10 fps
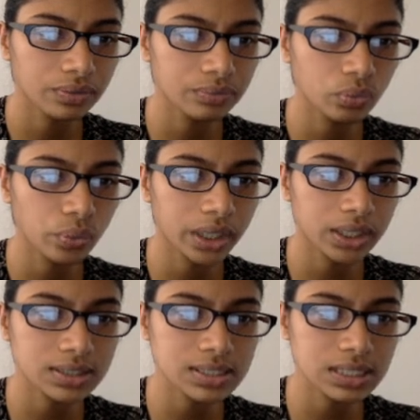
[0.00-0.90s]
wait
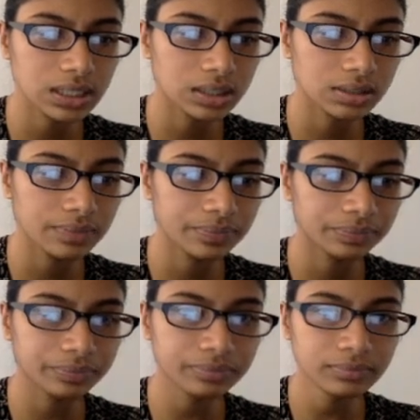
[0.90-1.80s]
until.
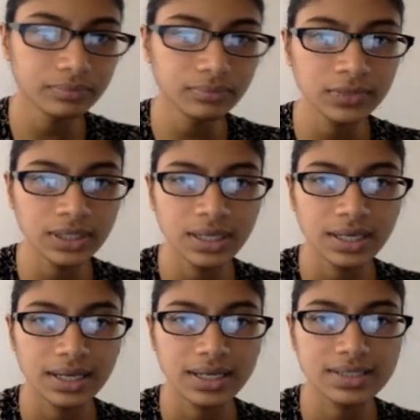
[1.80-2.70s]

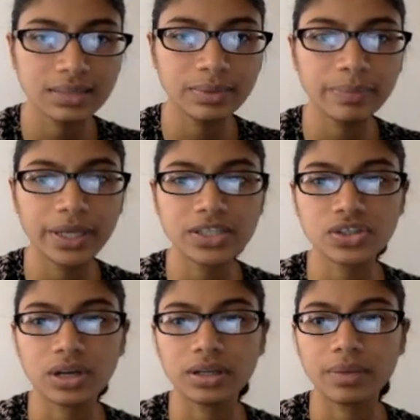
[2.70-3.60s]
It's going to be based
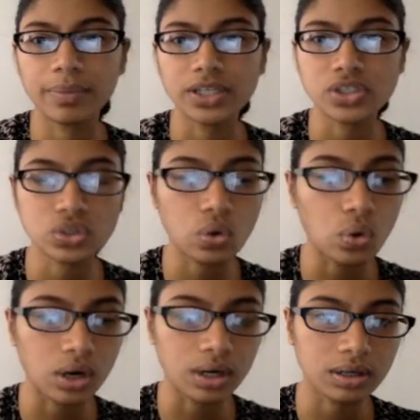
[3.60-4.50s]
on my
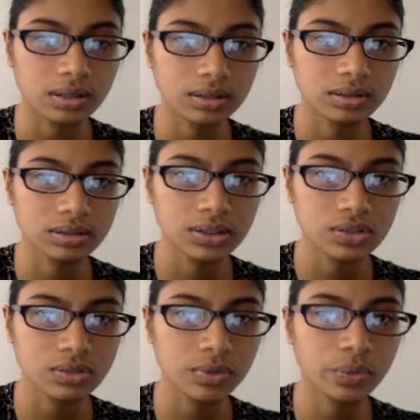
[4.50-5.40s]
score.
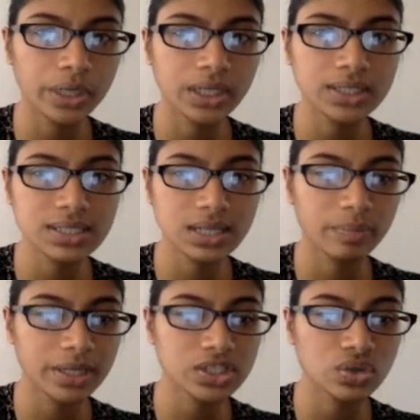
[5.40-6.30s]
So I'm going to wait until
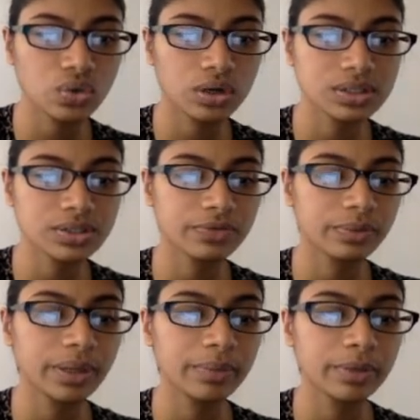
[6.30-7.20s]
my score. So for
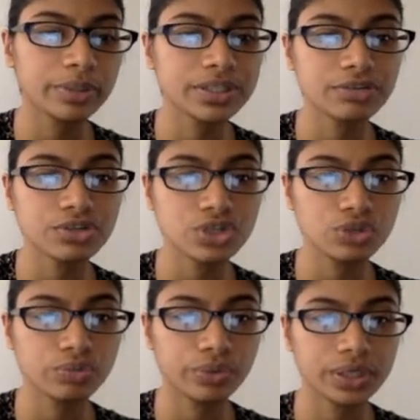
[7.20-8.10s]
me, I'm going to put down
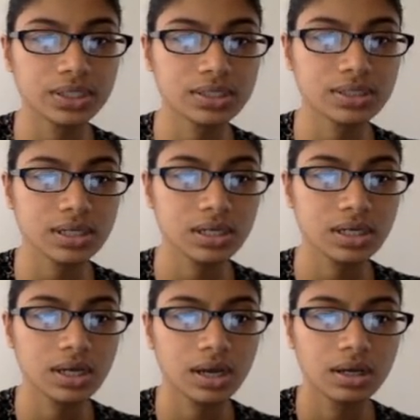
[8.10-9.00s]
2 points.
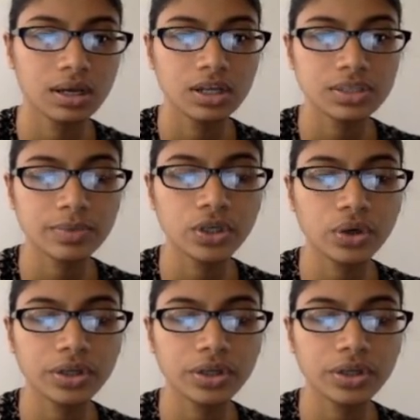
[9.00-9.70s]
So I'm going to go